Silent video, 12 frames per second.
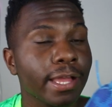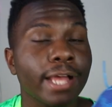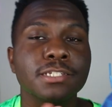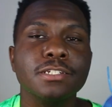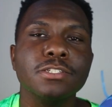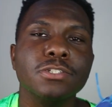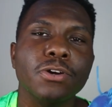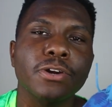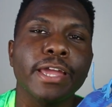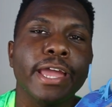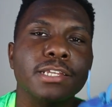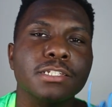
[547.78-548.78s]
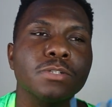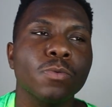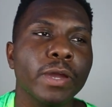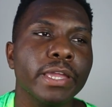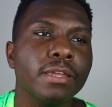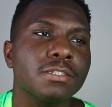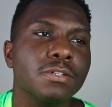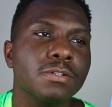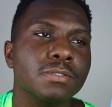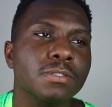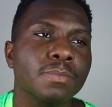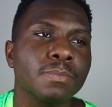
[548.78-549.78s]
Like, I should have told her to actually wait till
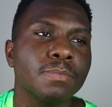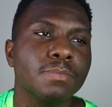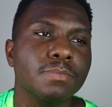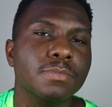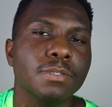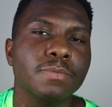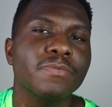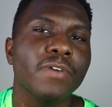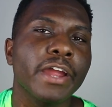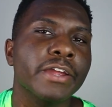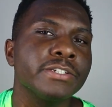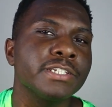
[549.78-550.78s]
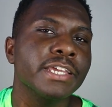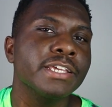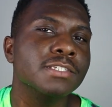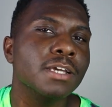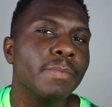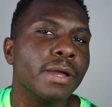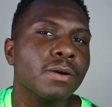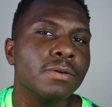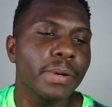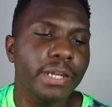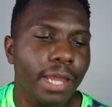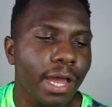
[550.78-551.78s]
some some fire J's come out.
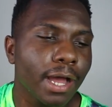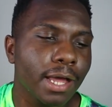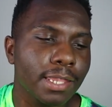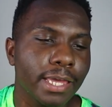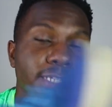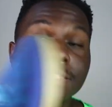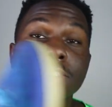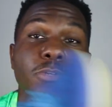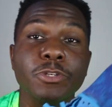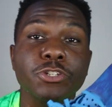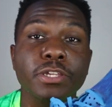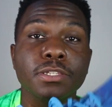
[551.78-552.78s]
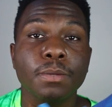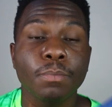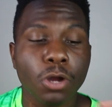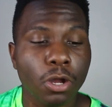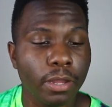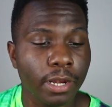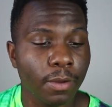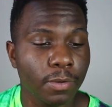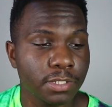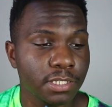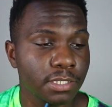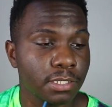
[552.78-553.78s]
But nah, like, she took me straight to the mall, and I
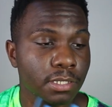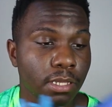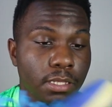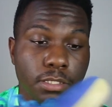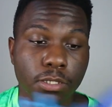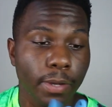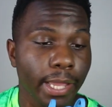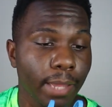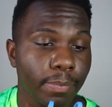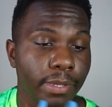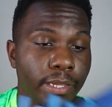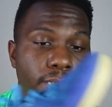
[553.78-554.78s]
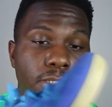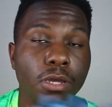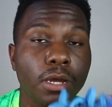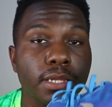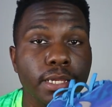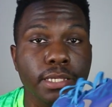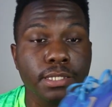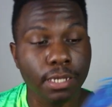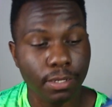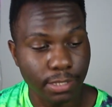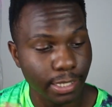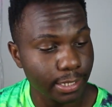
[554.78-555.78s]
was just so happy. Saw these, and I
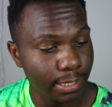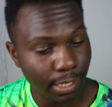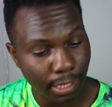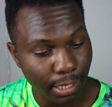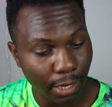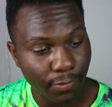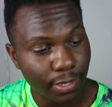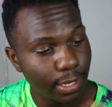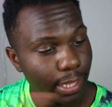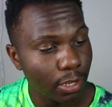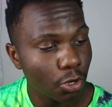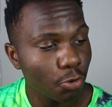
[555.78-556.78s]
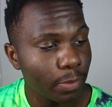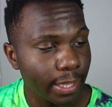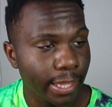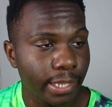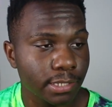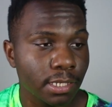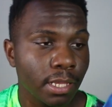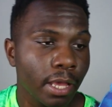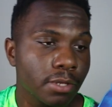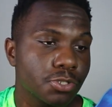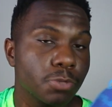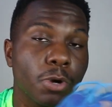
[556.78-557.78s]
was like, dang, I really like Kobe 8s.
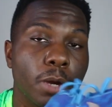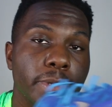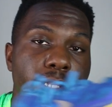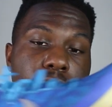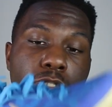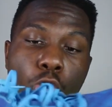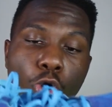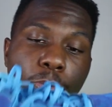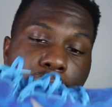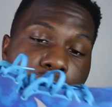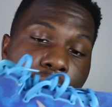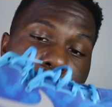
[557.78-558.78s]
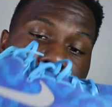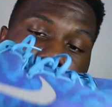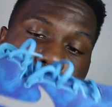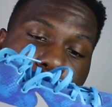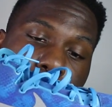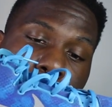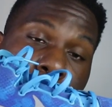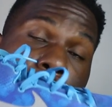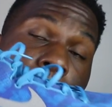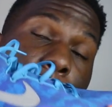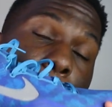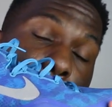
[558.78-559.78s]
She bought me these Kobe 8
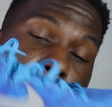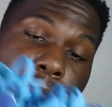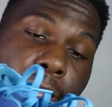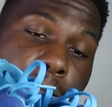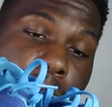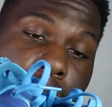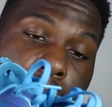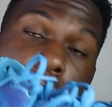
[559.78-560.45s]
systems, and